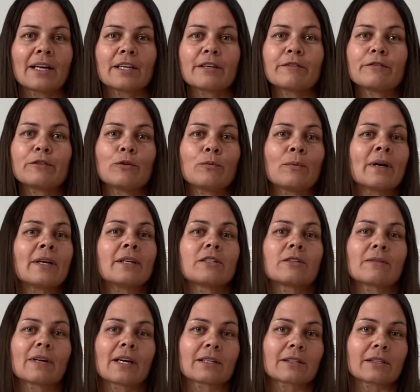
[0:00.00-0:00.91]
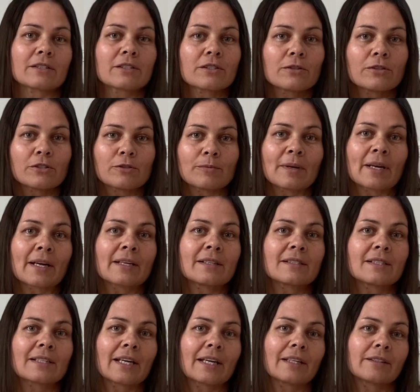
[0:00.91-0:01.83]
if you went directly to
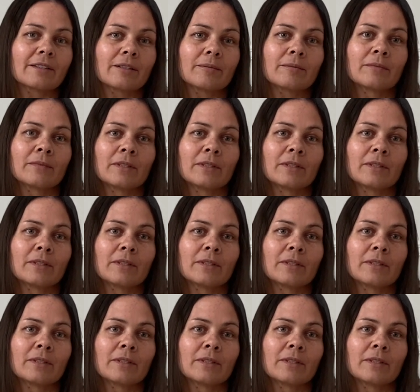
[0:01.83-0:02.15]
Japan to get them.